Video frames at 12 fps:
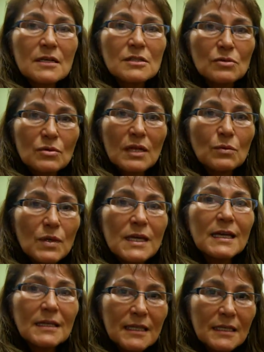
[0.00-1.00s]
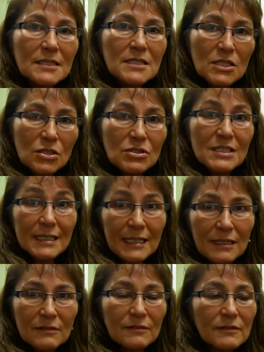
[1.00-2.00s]
so that we can continue to
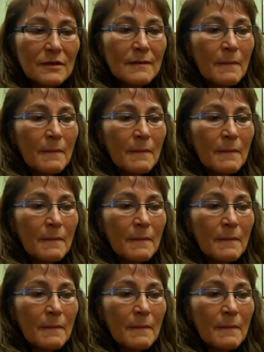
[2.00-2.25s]
live.